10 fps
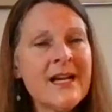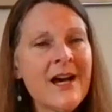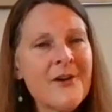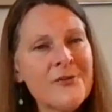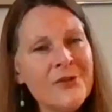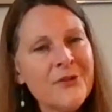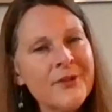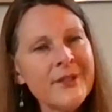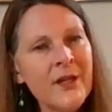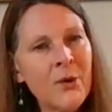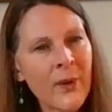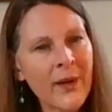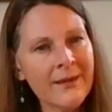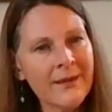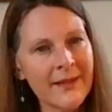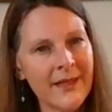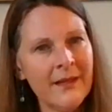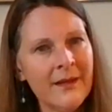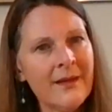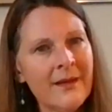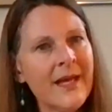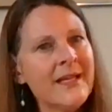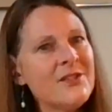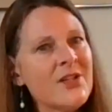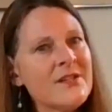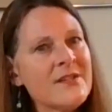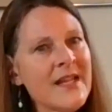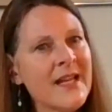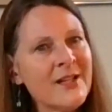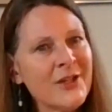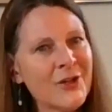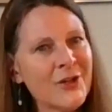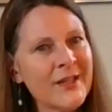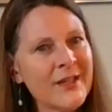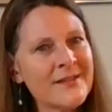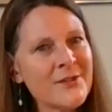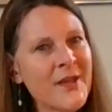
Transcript: got over it really quickly and he just stayed curious.